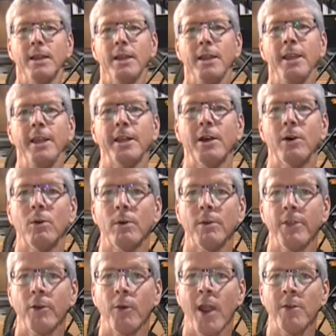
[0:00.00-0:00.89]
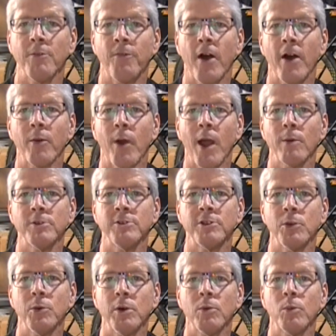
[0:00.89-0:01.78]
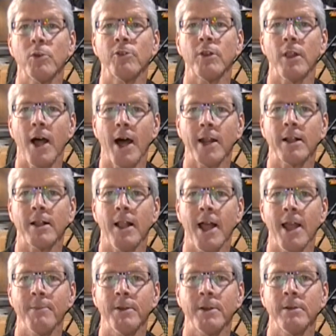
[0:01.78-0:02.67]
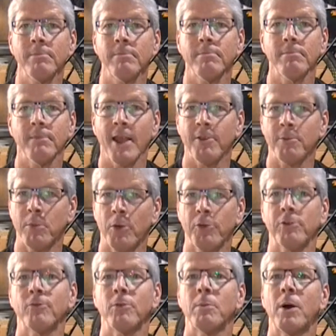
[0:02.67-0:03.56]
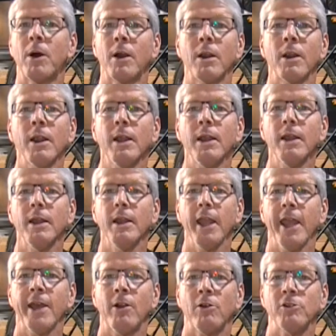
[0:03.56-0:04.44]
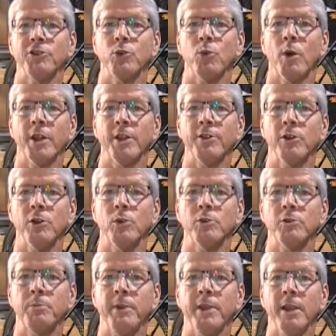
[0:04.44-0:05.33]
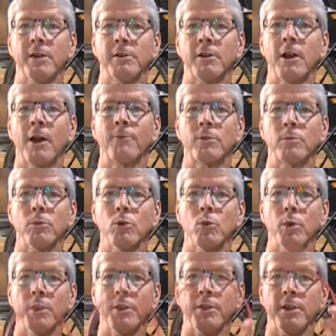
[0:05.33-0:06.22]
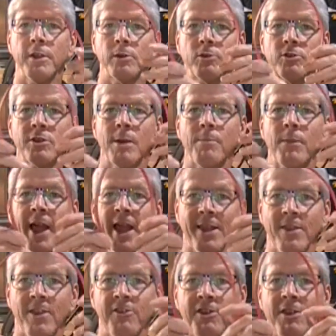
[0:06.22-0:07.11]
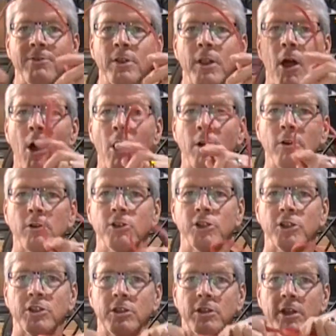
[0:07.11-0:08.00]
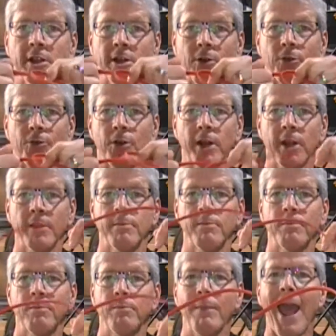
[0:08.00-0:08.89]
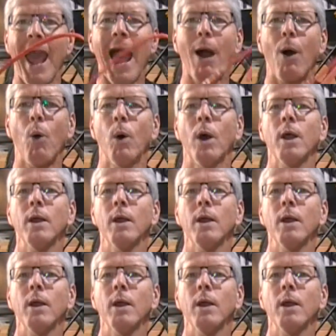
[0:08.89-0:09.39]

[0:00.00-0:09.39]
the Gran Fondo I was doing was a lot of climbing, as most of them are, and all you want to do is be uncomfortable with, something like this even longer, just, frickin', ow,